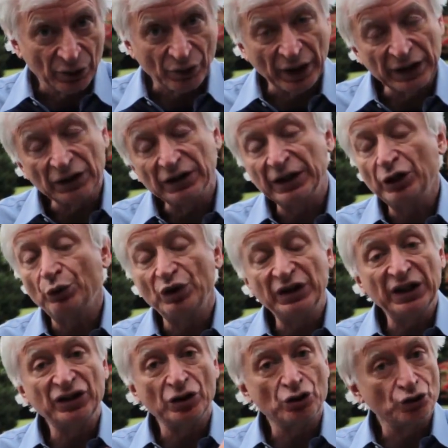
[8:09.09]
right, you would
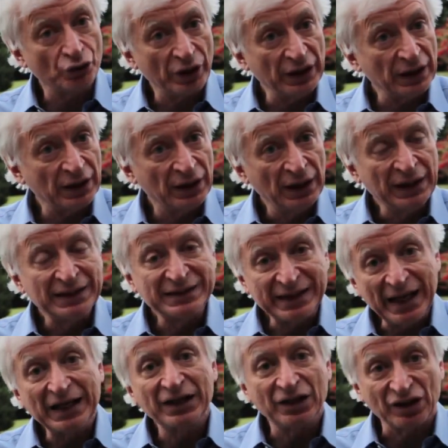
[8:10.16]
need to drink
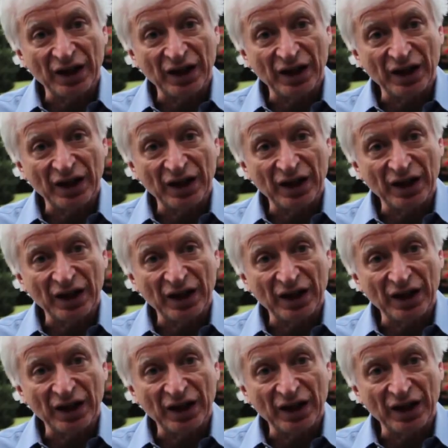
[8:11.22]
10